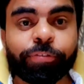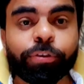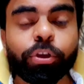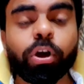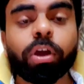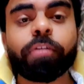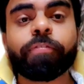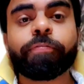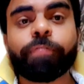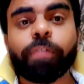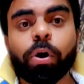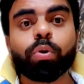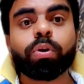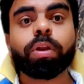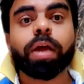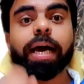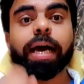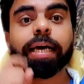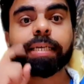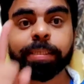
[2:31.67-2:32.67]
you are found
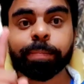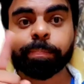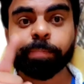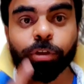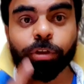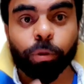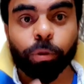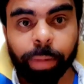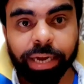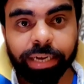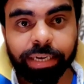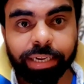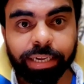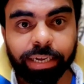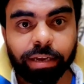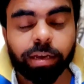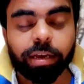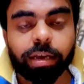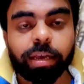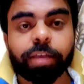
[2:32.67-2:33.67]

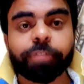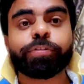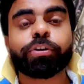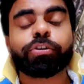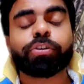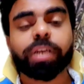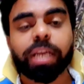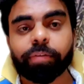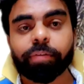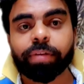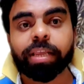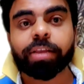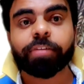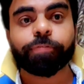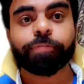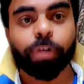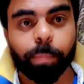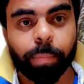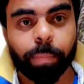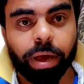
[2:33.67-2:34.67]
asymptomatic, if you're traveling
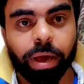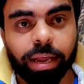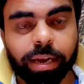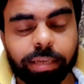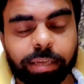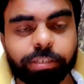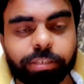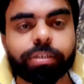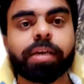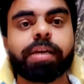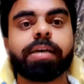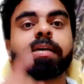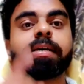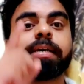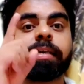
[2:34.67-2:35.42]
from Maharashtra,